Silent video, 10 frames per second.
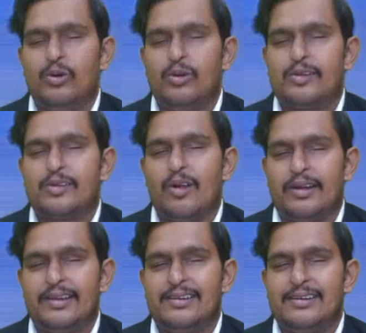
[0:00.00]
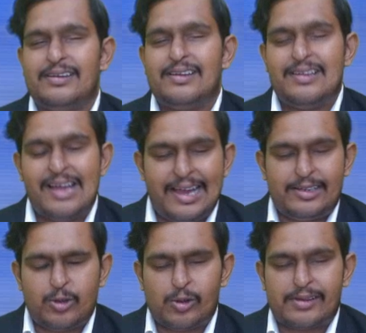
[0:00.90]
Sorry. I
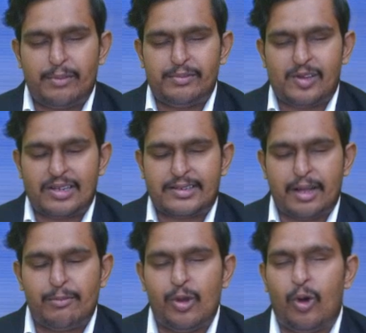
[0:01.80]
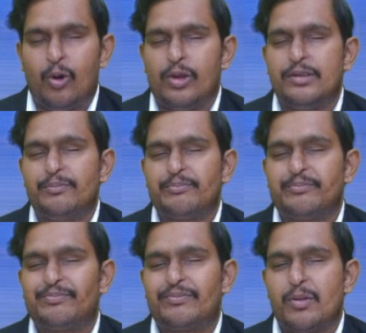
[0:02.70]
took some short-term loan,
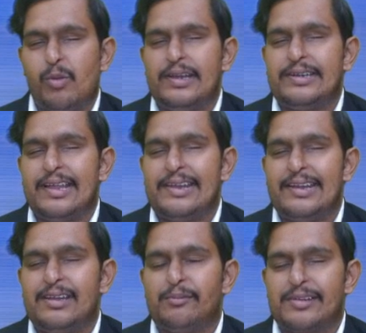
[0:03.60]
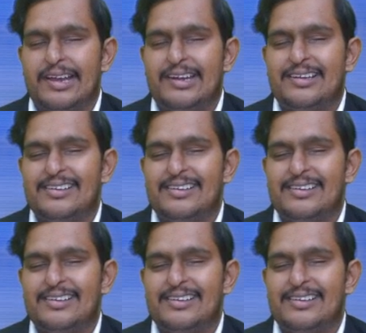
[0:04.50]
monetary items, correct?